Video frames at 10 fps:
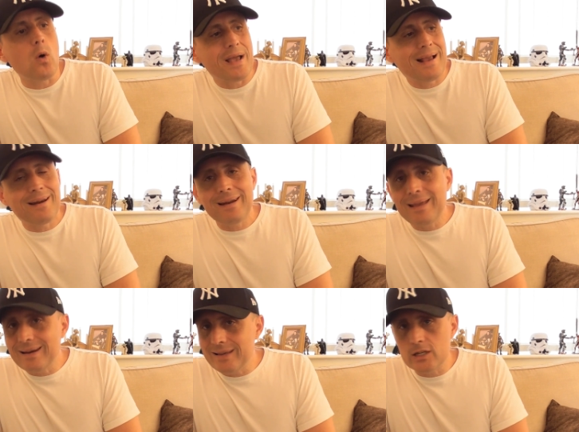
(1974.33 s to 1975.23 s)
quite
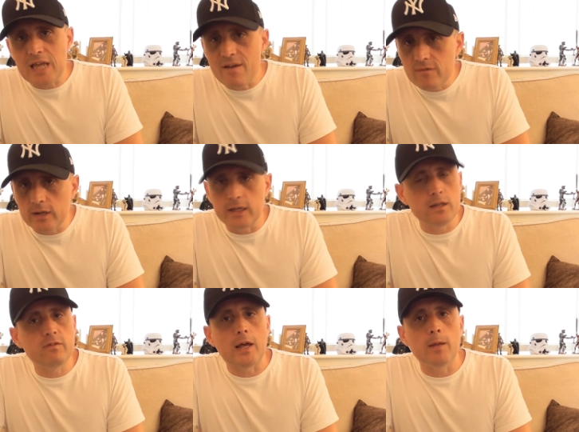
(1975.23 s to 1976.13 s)
clearly is heavily
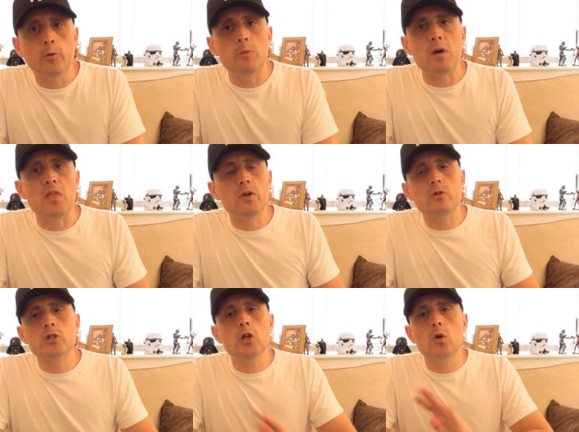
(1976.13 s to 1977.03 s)
in development. But
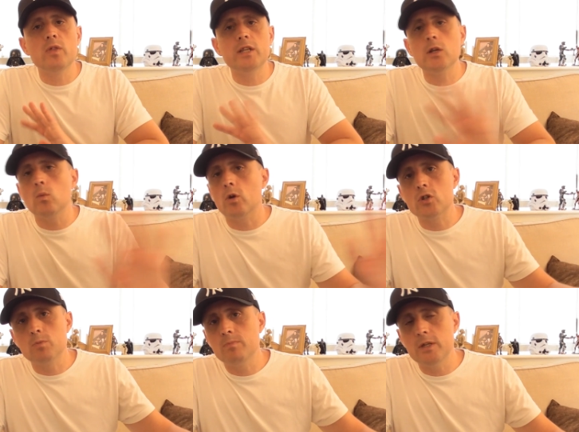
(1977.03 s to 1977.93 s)
there is they don't
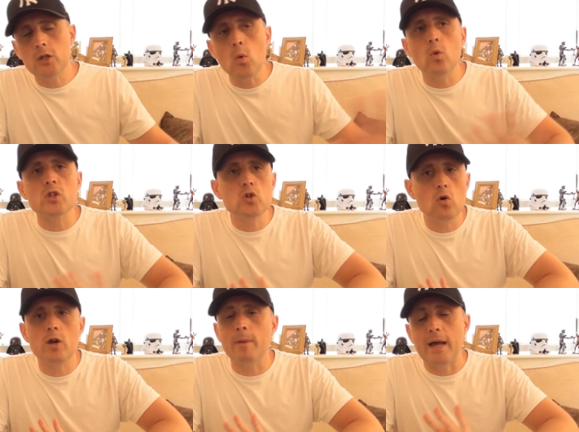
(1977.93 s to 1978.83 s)
want to
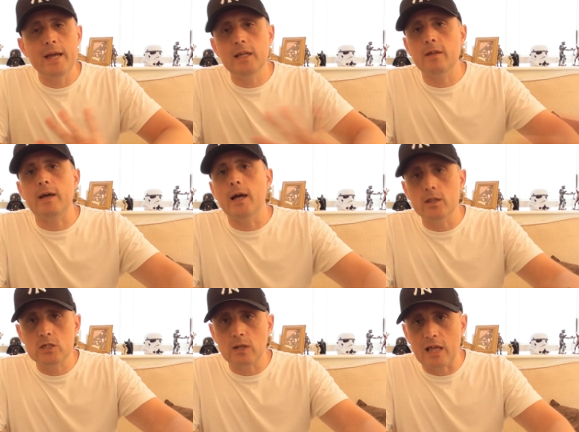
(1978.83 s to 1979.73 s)
talk about any of
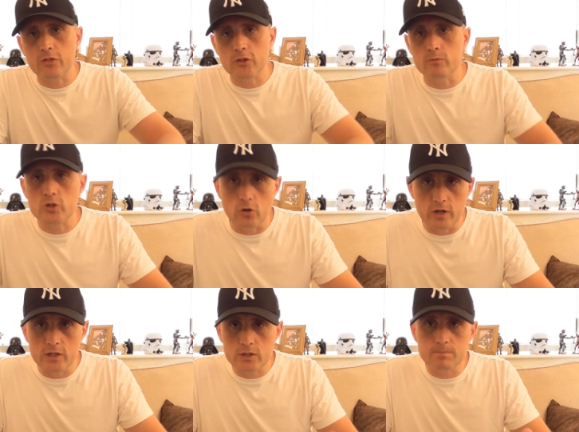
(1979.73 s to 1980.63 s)
that until Anthem's
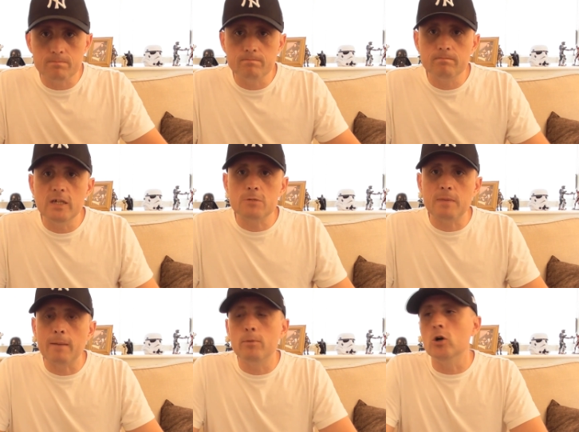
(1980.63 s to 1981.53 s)
got its
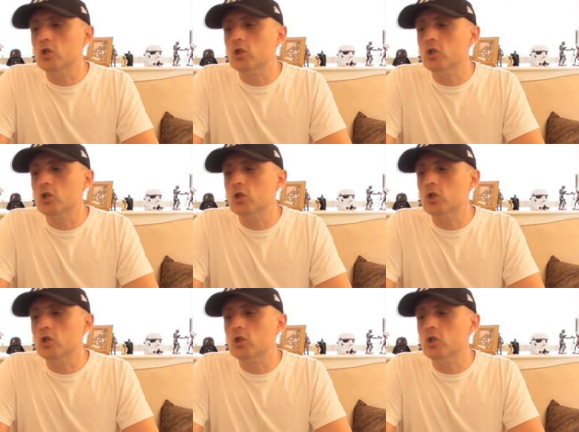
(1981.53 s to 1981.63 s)
big